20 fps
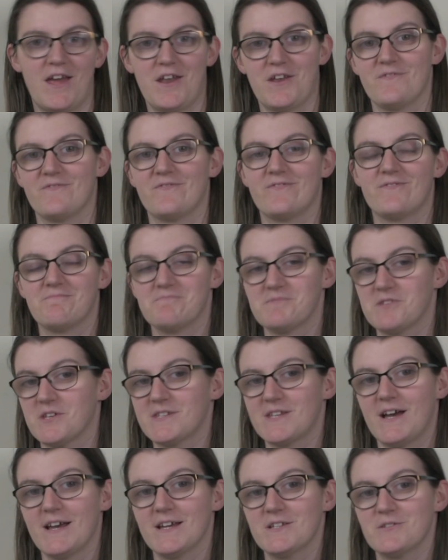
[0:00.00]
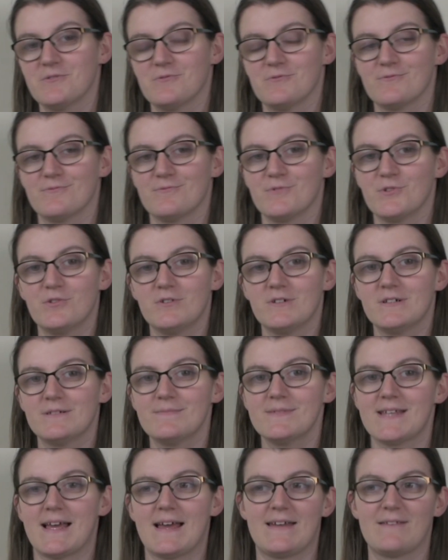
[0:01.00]
kind of societal
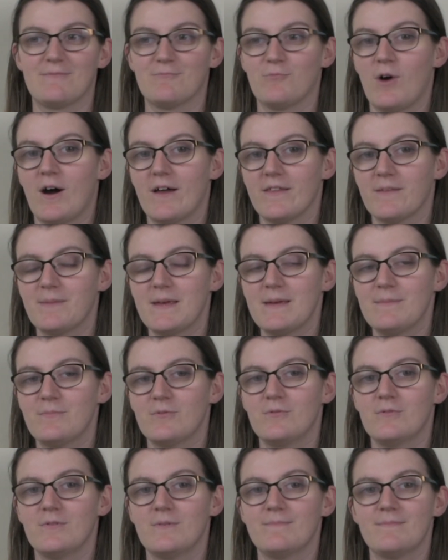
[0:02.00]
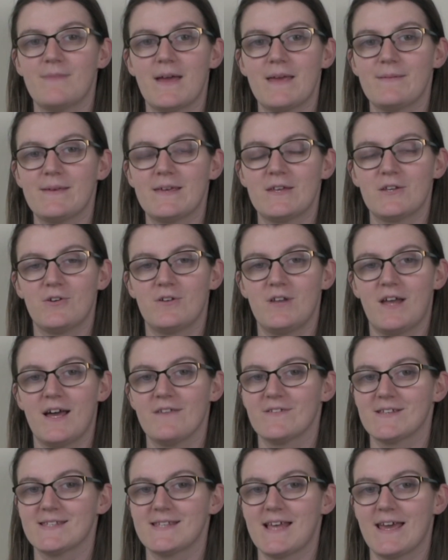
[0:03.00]
norms and what other people maybe in your
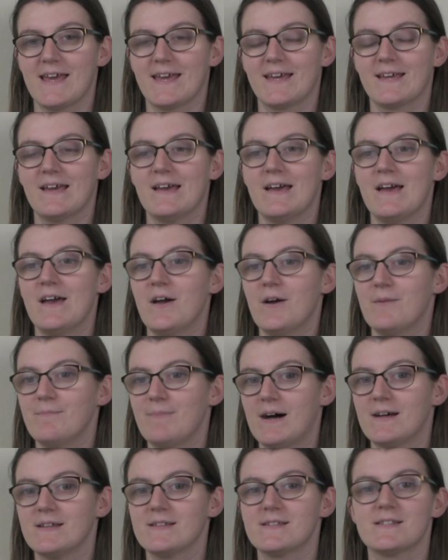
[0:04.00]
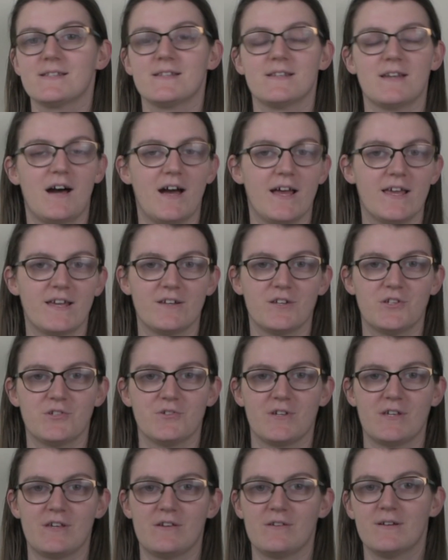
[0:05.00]
life are saying, but I can
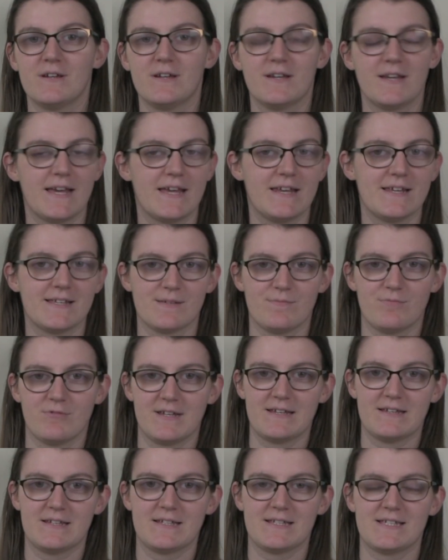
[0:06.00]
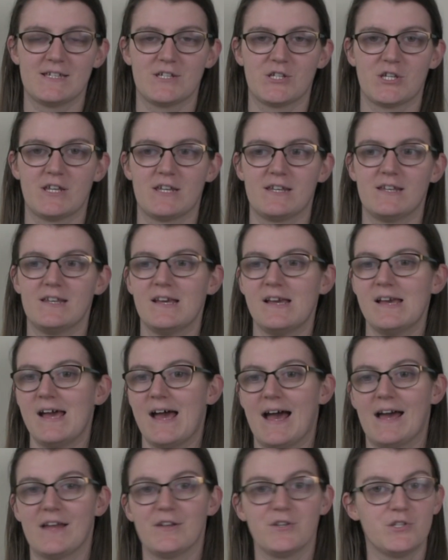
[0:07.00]
assure you it is a brilliant decision
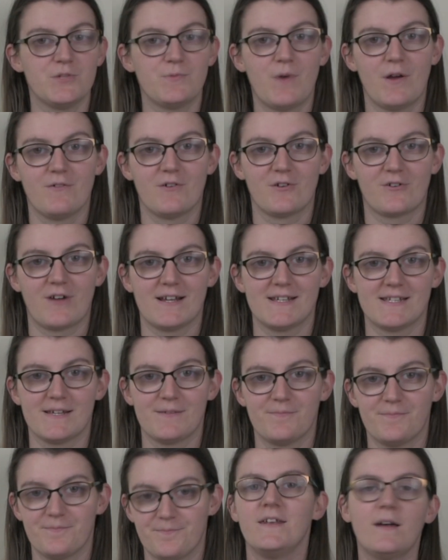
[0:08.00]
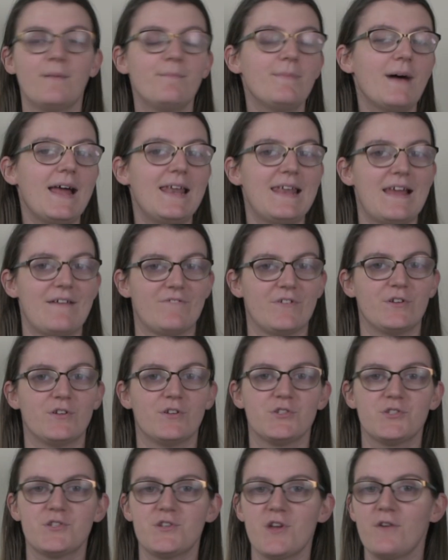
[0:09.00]
and you won't regret it. Number
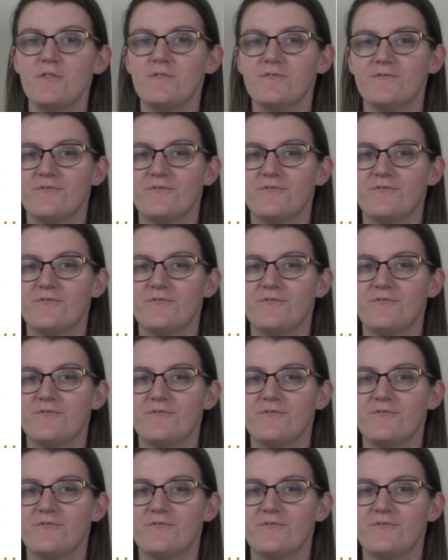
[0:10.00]
11, don't